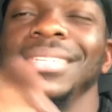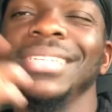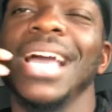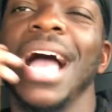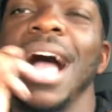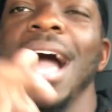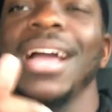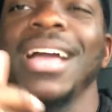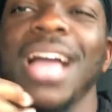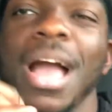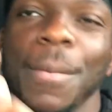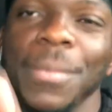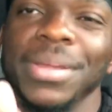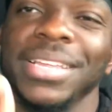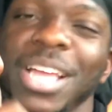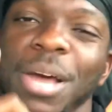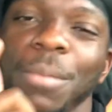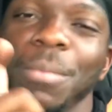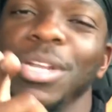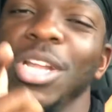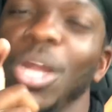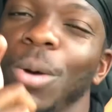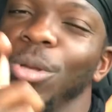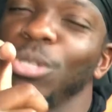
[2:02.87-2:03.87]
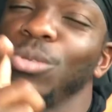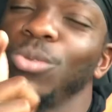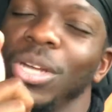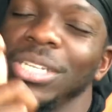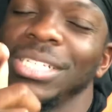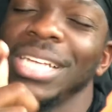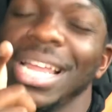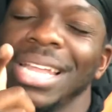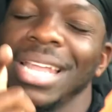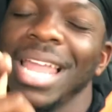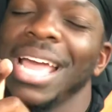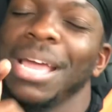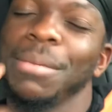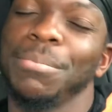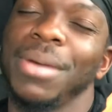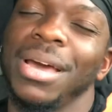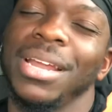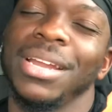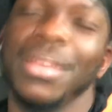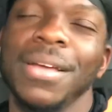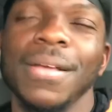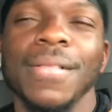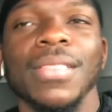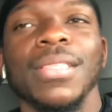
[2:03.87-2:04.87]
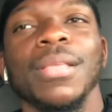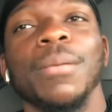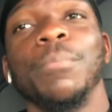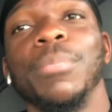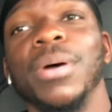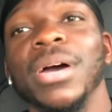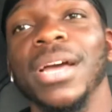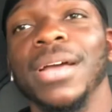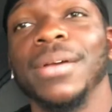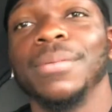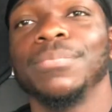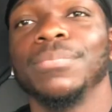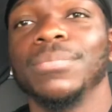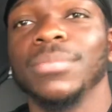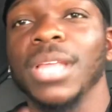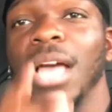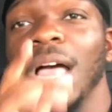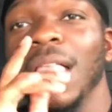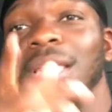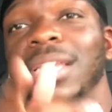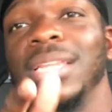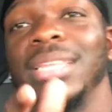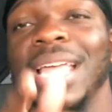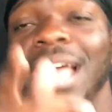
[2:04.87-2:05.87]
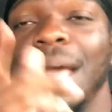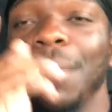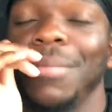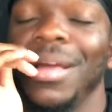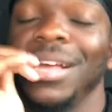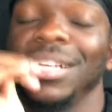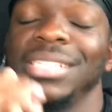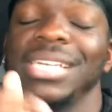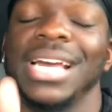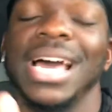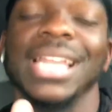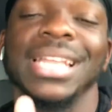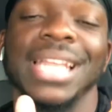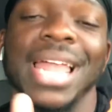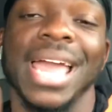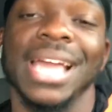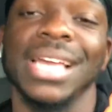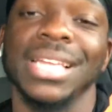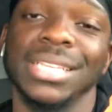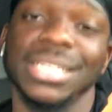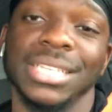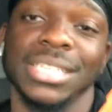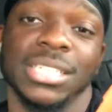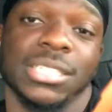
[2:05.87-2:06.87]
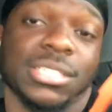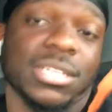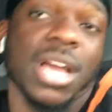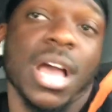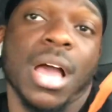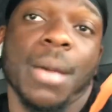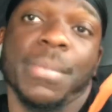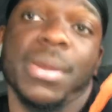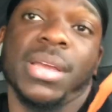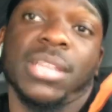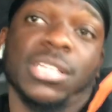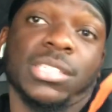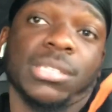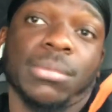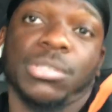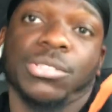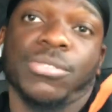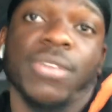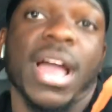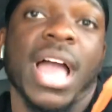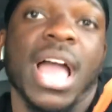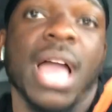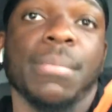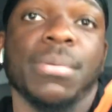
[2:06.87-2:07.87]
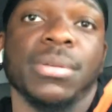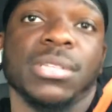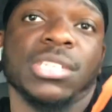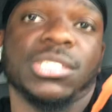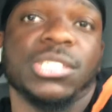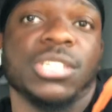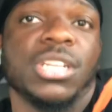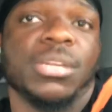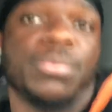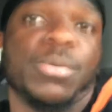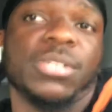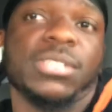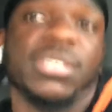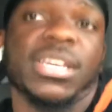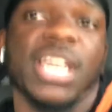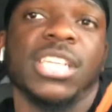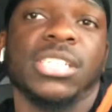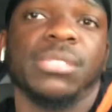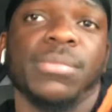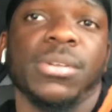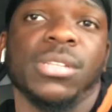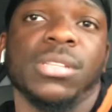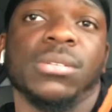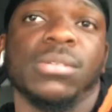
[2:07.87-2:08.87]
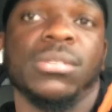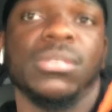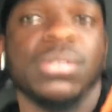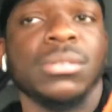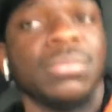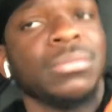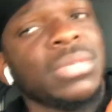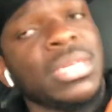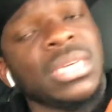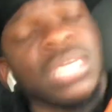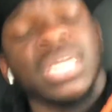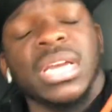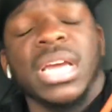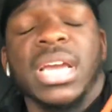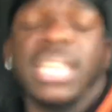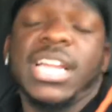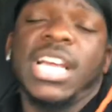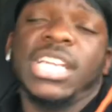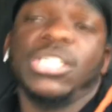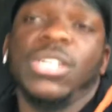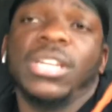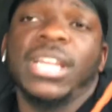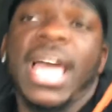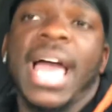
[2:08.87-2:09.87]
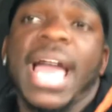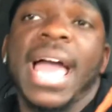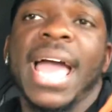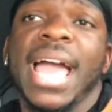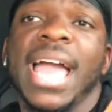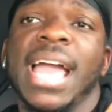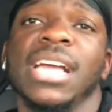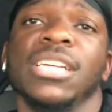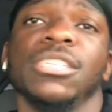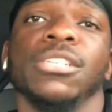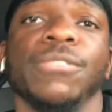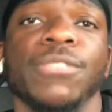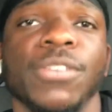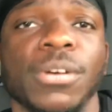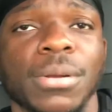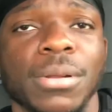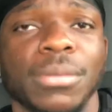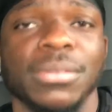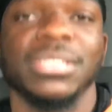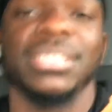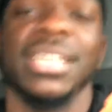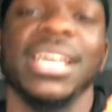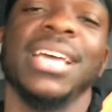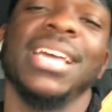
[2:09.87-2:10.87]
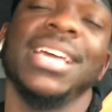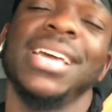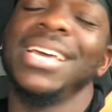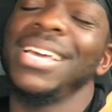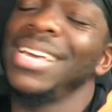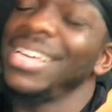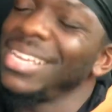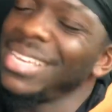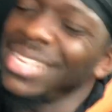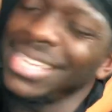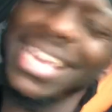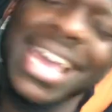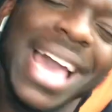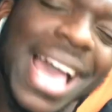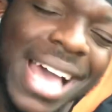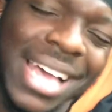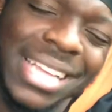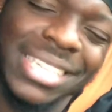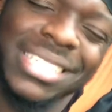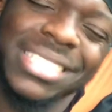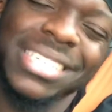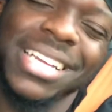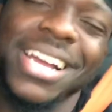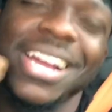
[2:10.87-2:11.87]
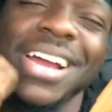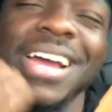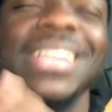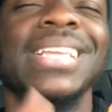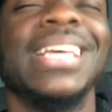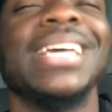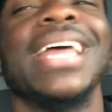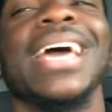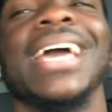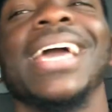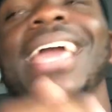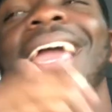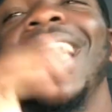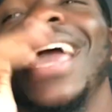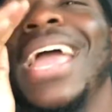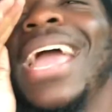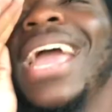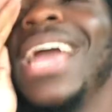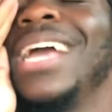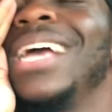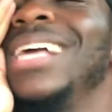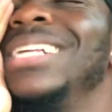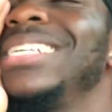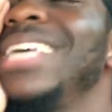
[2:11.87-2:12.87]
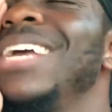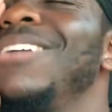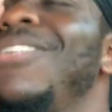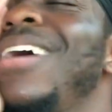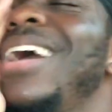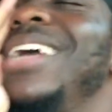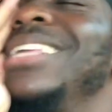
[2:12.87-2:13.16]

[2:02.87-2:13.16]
y'all comment down below which ones y'all like better. But other than that, make sure y'all like and just comment and subscribe and just turn the notification bell on. And that's all I ask. You feel what I'm saying? Yes, sir. Did that game. Let's get right